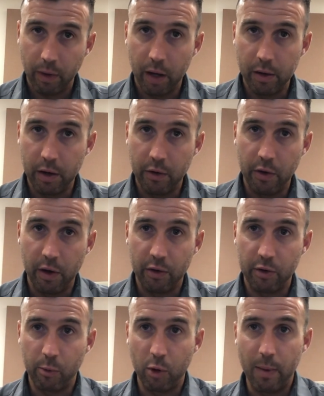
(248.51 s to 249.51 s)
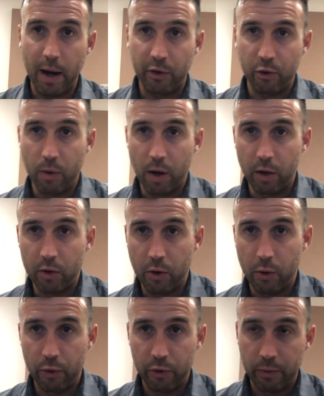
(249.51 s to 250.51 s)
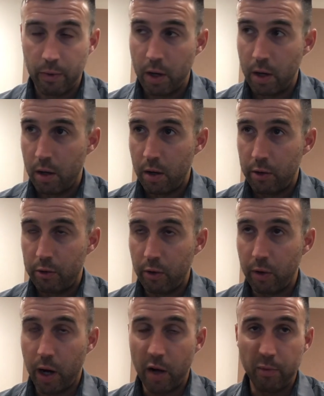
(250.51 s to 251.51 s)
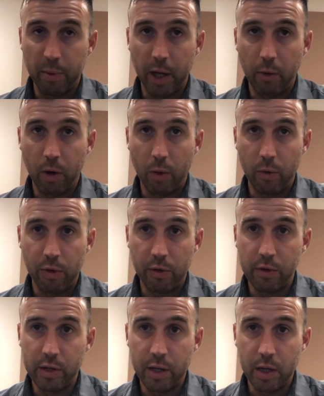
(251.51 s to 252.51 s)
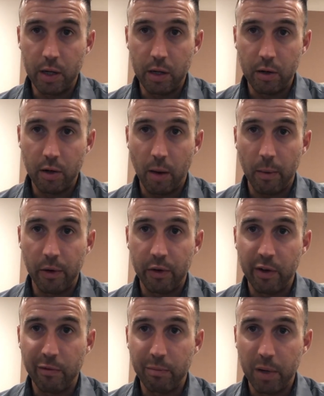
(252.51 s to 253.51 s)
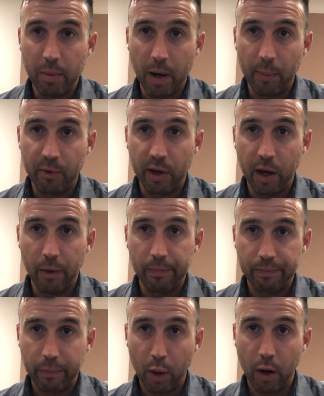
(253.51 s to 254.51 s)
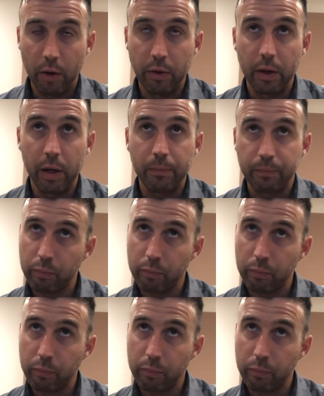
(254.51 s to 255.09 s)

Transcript: I did some chromatic surrounding tones, so kind of playing around with the D dominant 7 bebop scale on the